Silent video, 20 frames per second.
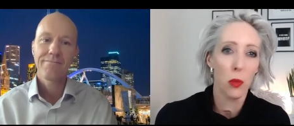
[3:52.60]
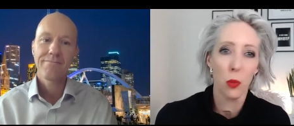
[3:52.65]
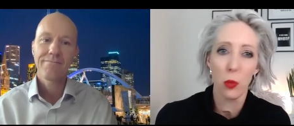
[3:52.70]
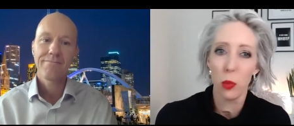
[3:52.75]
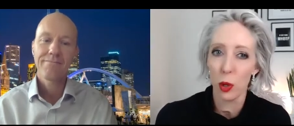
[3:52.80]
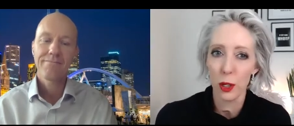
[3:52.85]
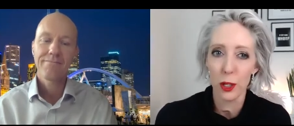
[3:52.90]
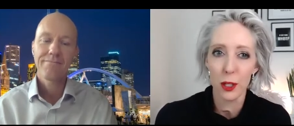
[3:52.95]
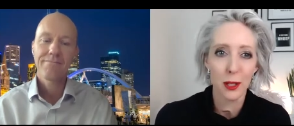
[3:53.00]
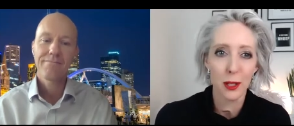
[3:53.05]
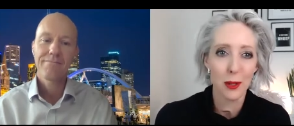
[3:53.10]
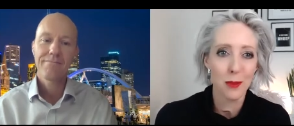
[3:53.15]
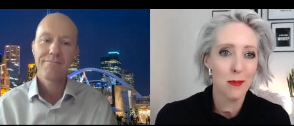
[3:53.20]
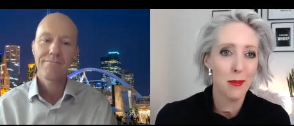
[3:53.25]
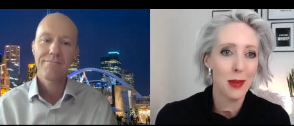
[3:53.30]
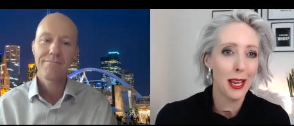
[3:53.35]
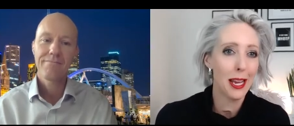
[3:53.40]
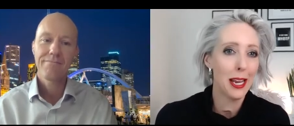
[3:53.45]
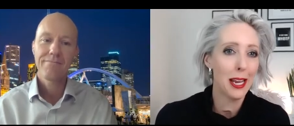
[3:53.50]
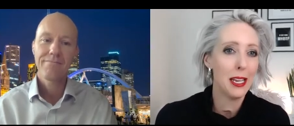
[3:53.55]
Speaker 1: it? What does it
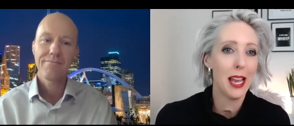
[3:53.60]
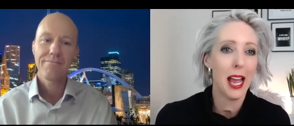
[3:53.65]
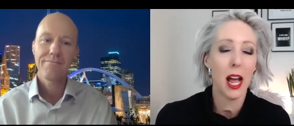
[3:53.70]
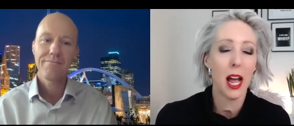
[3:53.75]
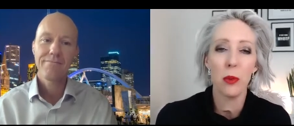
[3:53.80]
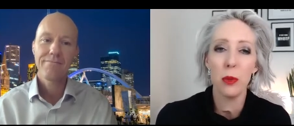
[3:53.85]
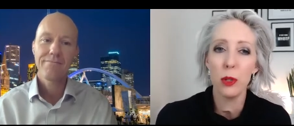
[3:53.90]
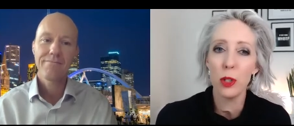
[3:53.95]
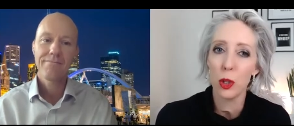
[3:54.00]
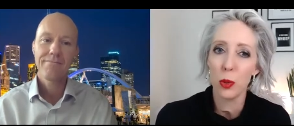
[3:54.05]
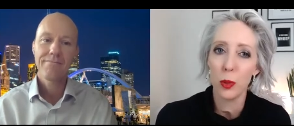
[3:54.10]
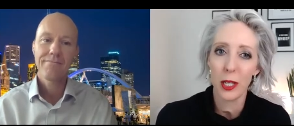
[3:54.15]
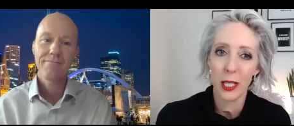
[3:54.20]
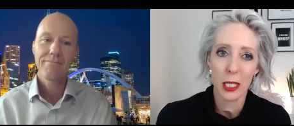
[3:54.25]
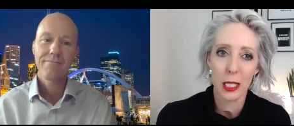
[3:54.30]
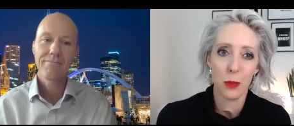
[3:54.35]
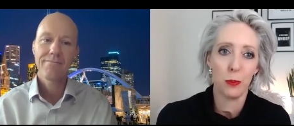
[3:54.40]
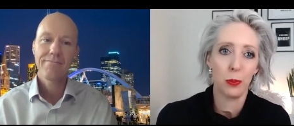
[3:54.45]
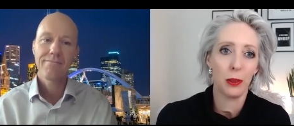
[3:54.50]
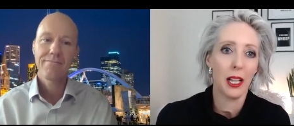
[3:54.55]
mean? How would you
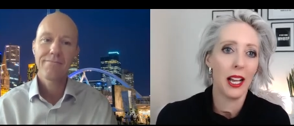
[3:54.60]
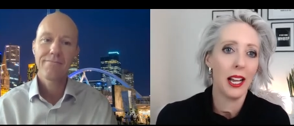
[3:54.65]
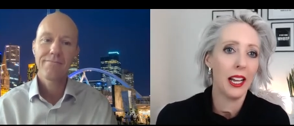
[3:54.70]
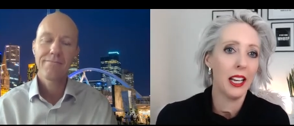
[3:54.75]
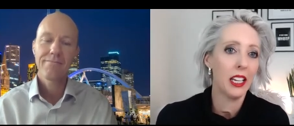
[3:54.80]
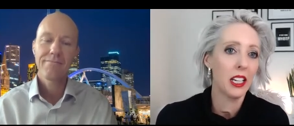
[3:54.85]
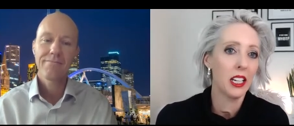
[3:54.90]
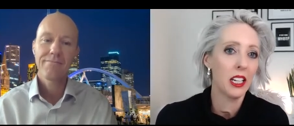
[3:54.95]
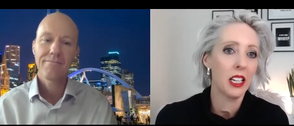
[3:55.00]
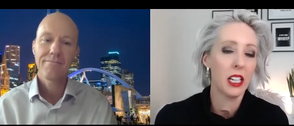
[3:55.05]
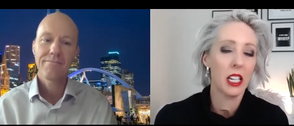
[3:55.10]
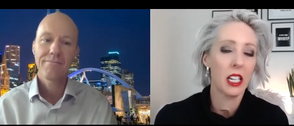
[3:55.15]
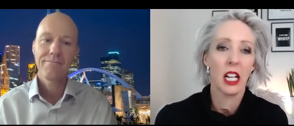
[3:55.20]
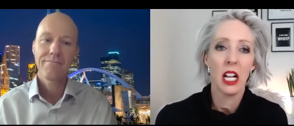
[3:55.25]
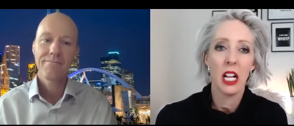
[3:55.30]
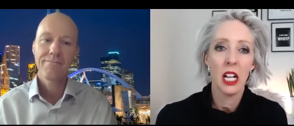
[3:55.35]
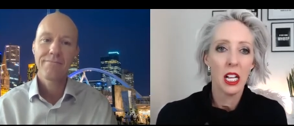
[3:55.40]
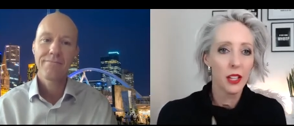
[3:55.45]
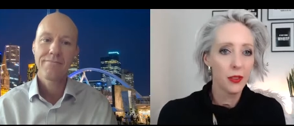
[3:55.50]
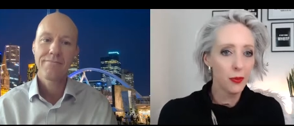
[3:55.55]
explain it?
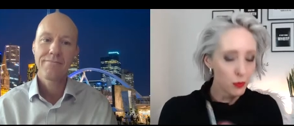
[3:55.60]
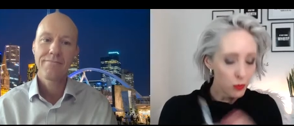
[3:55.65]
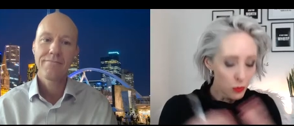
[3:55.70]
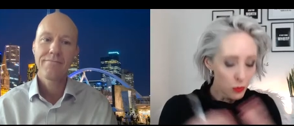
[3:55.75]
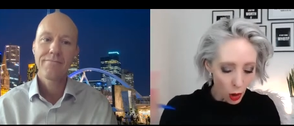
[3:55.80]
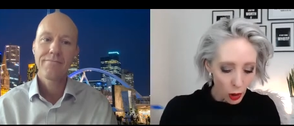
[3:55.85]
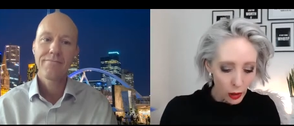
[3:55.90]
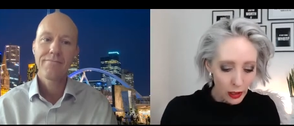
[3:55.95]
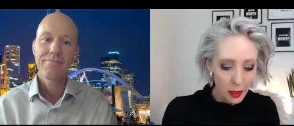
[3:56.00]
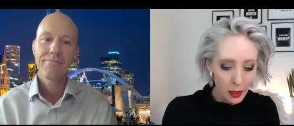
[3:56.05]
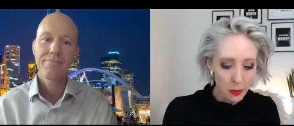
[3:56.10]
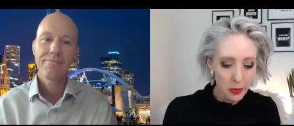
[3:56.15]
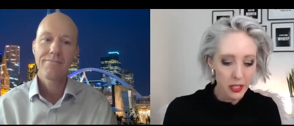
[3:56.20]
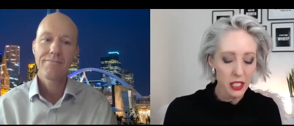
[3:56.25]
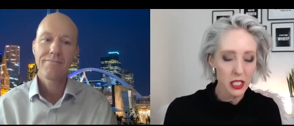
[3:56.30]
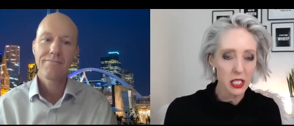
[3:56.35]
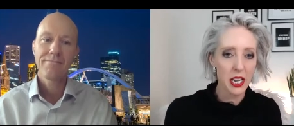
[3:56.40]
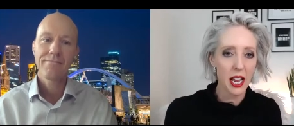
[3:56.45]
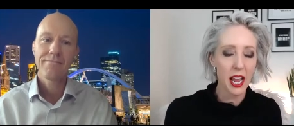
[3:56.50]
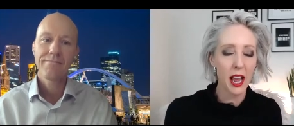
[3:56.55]
No
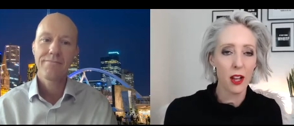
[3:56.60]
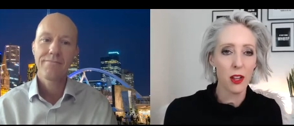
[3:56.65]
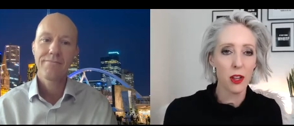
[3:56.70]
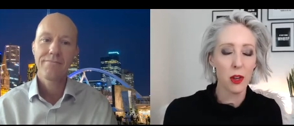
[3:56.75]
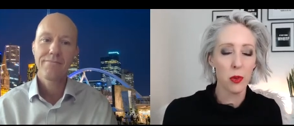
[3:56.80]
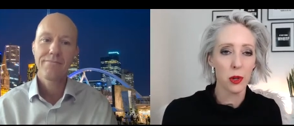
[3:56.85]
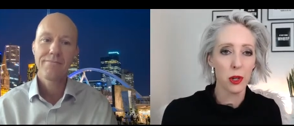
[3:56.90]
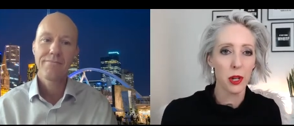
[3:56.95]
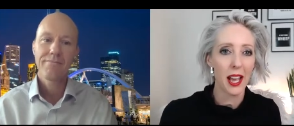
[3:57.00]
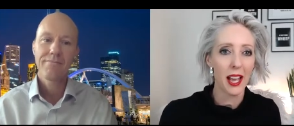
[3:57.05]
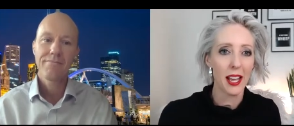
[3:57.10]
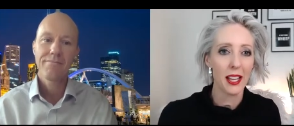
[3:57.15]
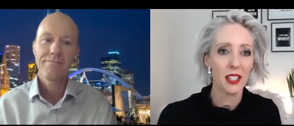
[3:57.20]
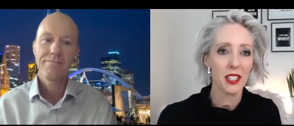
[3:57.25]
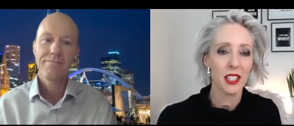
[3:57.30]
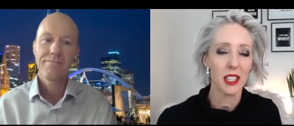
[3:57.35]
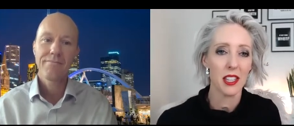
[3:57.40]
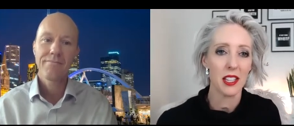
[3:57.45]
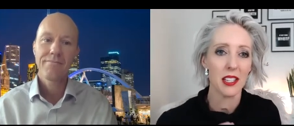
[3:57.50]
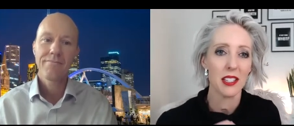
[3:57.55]
limits to how you want to
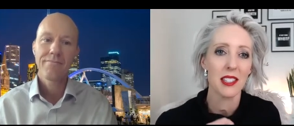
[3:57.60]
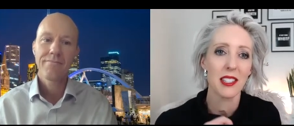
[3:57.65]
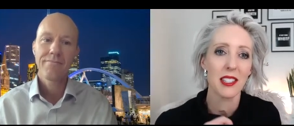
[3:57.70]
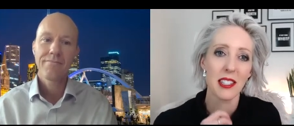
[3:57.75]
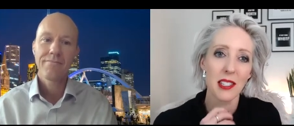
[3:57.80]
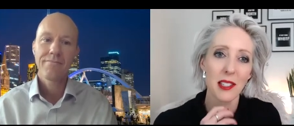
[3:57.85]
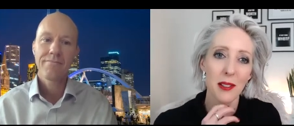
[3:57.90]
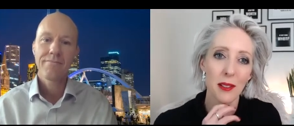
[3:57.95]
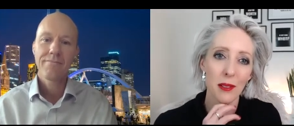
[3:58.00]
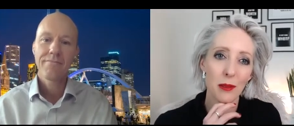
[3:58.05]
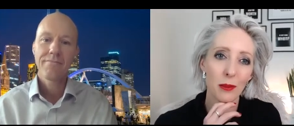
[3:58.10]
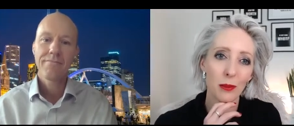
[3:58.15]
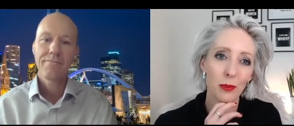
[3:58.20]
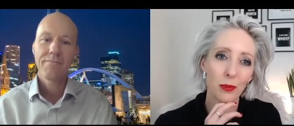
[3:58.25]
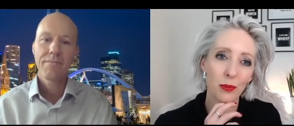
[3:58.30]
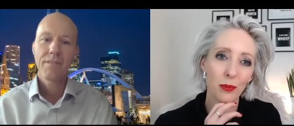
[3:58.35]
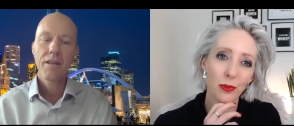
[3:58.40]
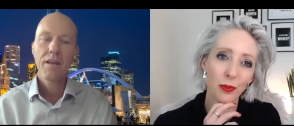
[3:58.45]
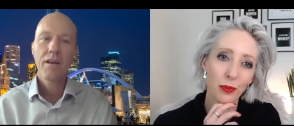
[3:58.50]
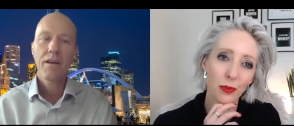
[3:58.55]
answer this.
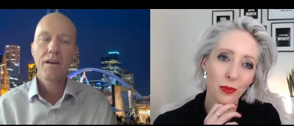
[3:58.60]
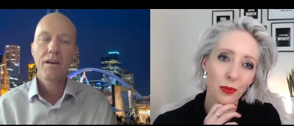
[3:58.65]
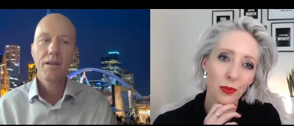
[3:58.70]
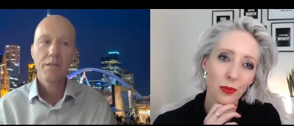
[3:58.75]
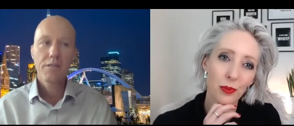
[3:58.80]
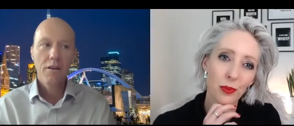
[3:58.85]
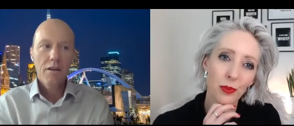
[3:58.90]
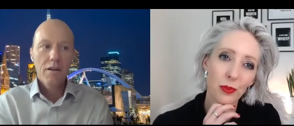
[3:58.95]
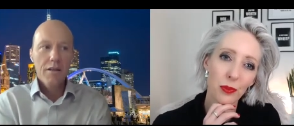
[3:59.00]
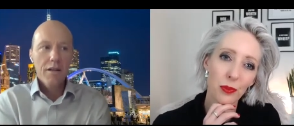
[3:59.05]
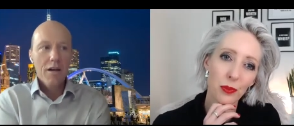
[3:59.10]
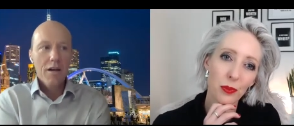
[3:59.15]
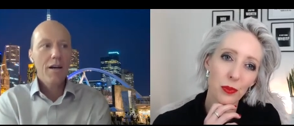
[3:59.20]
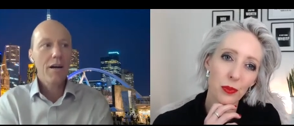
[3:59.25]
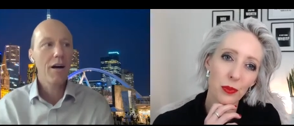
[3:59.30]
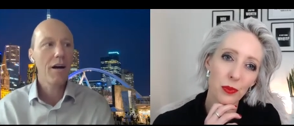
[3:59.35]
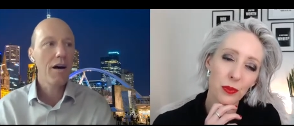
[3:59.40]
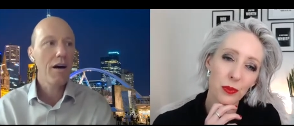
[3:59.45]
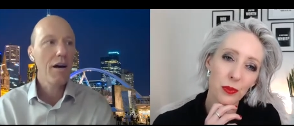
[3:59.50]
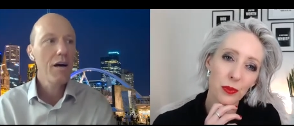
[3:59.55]
Speaker 2: Yeah. So
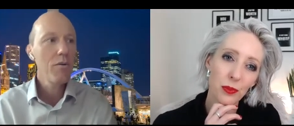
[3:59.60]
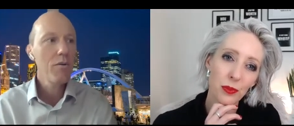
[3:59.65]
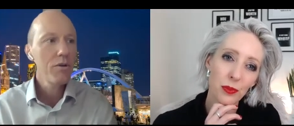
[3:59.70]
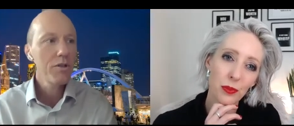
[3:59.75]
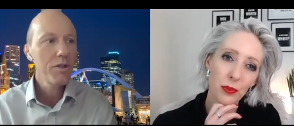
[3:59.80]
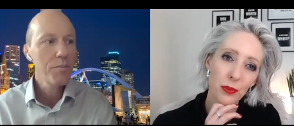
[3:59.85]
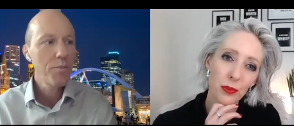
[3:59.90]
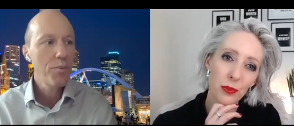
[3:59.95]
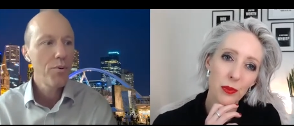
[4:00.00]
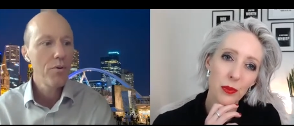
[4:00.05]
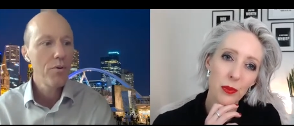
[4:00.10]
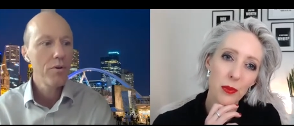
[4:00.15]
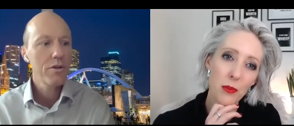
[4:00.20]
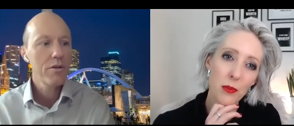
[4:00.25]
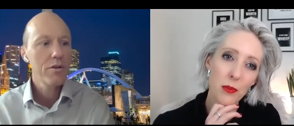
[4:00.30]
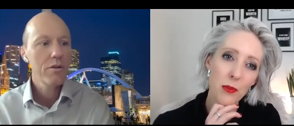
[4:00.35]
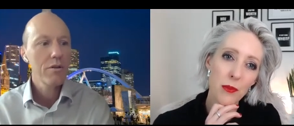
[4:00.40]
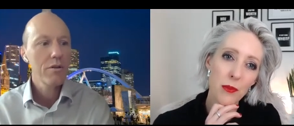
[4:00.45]
I would put,